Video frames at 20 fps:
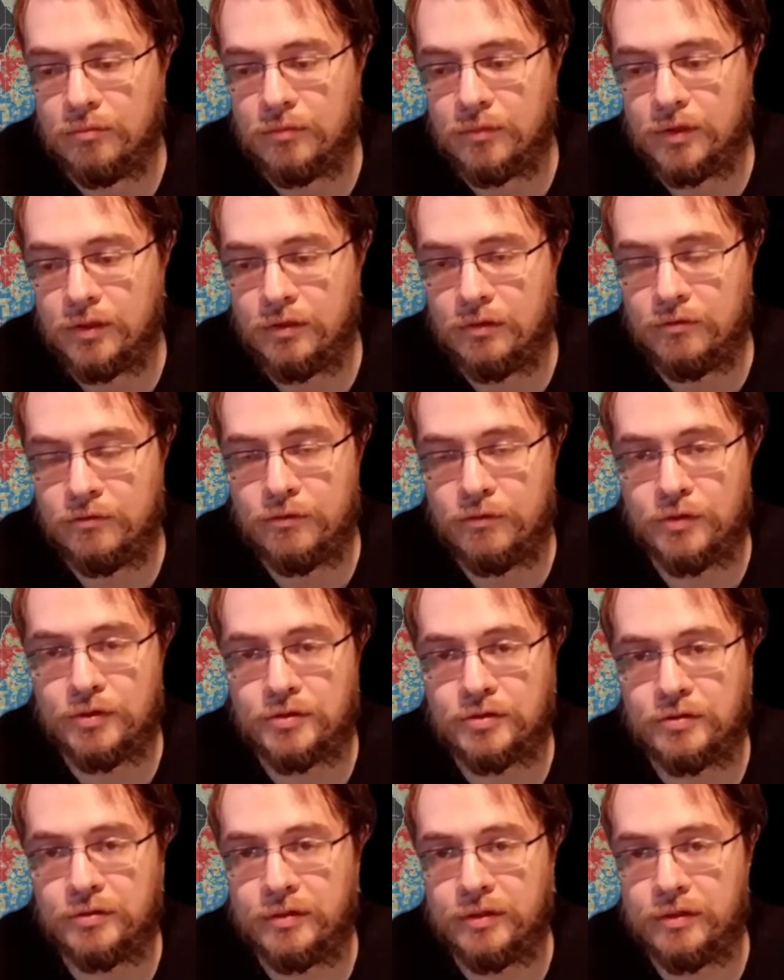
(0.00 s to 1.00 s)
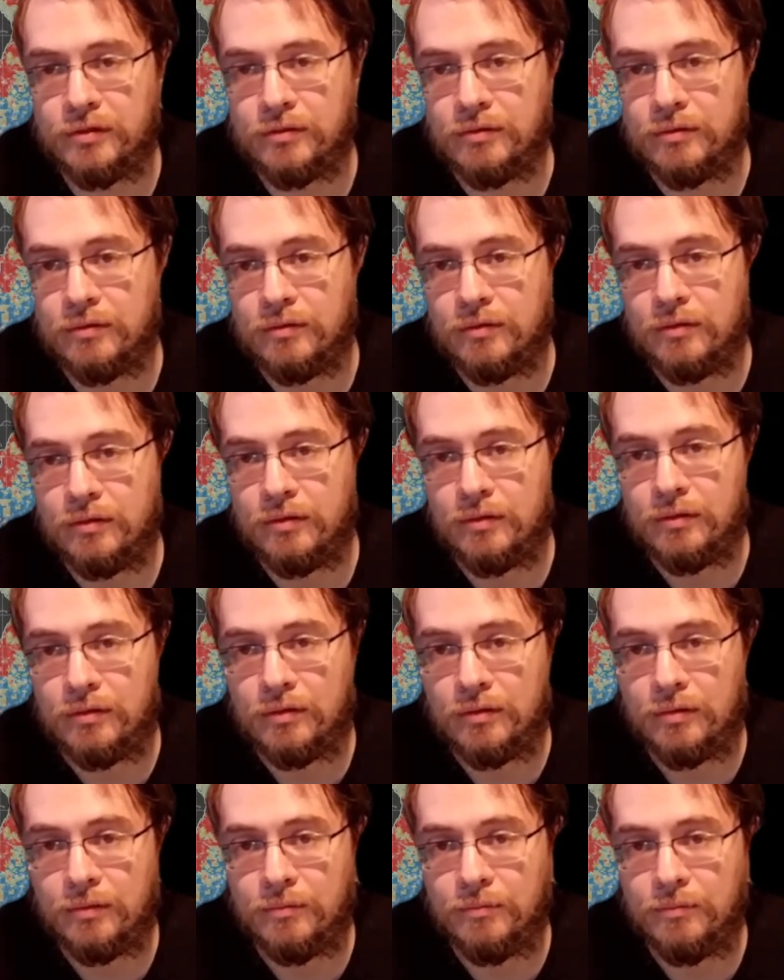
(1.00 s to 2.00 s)
And unfortunately,
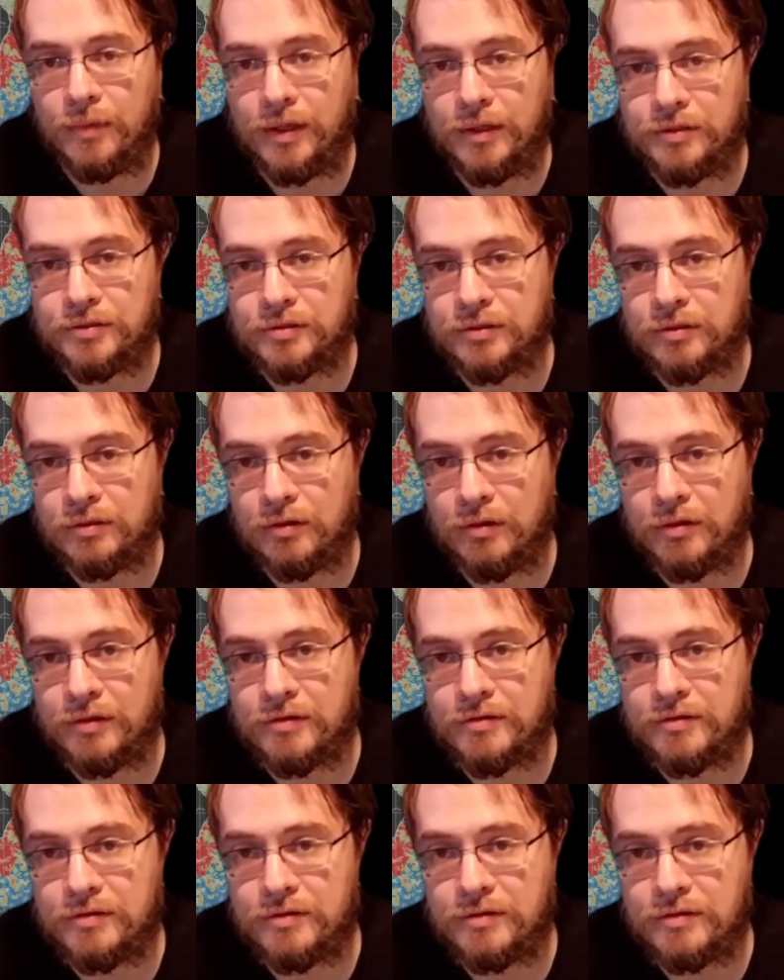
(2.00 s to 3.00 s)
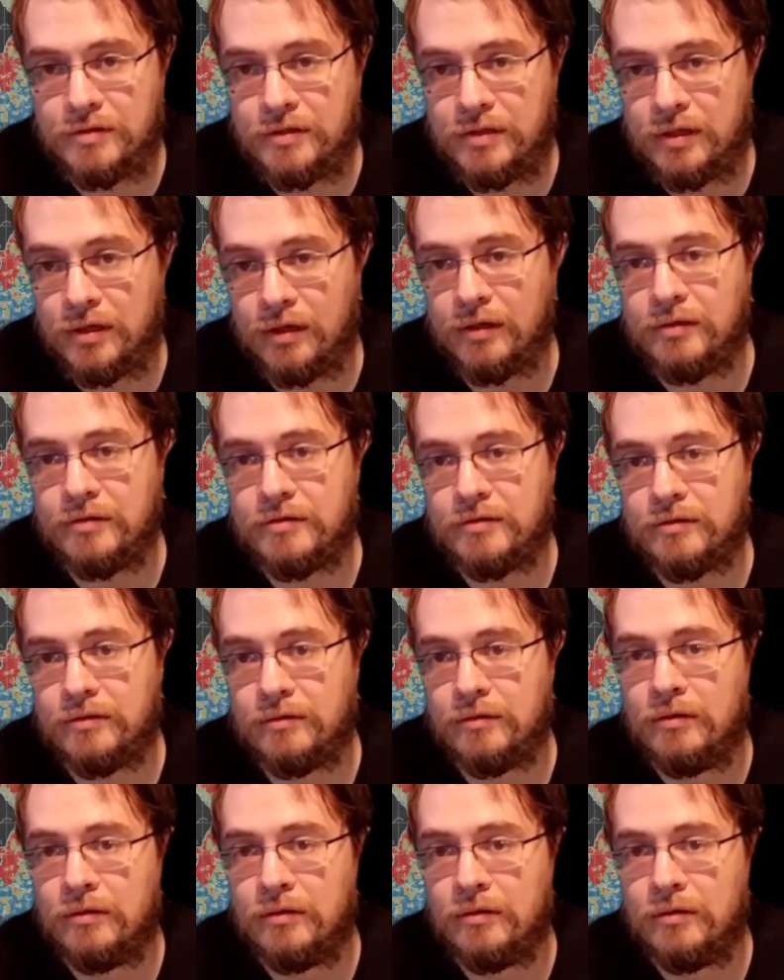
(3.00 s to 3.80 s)
major loss in sea ice.